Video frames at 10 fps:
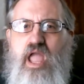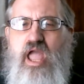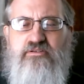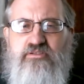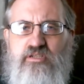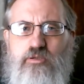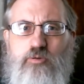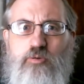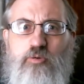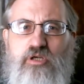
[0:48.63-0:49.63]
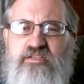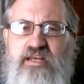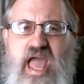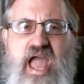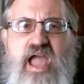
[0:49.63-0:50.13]
And you can
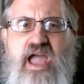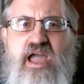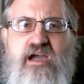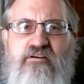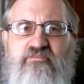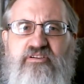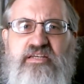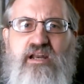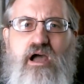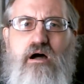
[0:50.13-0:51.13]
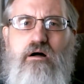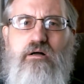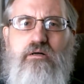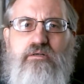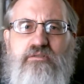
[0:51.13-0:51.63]
have it
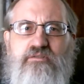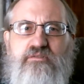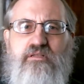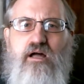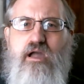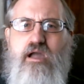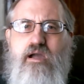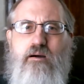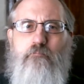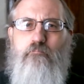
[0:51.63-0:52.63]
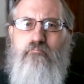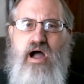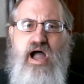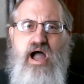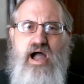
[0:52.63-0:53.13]
all,
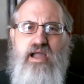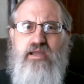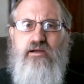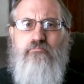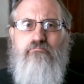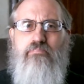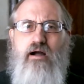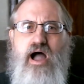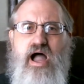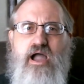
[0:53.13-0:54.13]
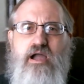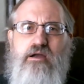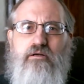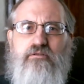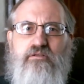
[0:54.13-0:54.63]
my
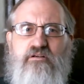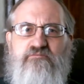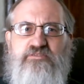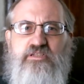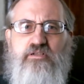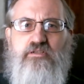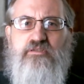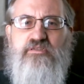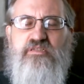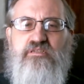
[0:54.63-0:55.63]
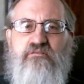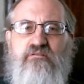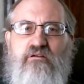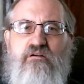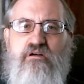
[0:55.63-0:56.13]
empire of dirt.
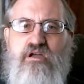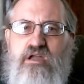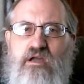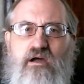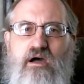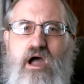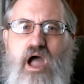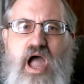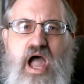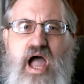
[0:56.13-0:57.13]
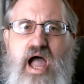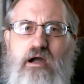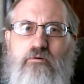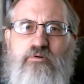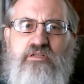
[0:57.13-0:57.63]

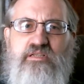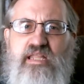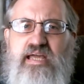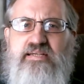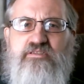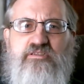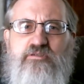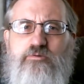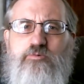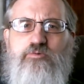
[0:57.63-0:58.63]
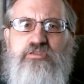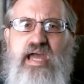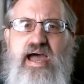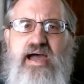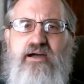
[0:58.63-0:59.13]
I will let you
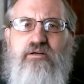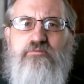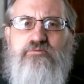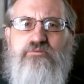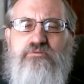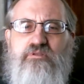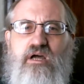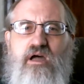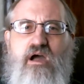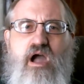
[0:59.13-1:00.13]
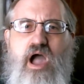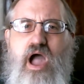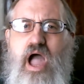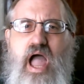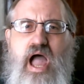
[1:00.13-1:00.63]
down,
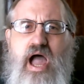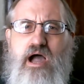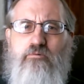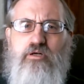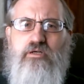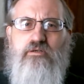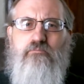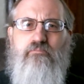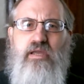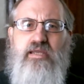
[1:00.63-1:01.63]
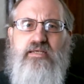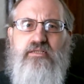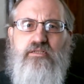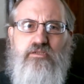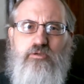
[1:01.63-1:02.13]
I will make
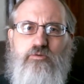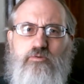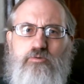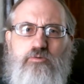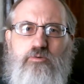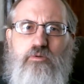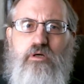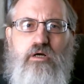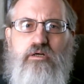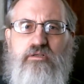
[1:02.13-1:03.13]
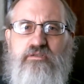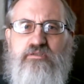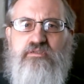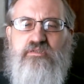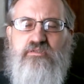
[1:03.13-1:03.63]
you
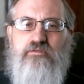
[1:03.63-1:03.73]
hurt.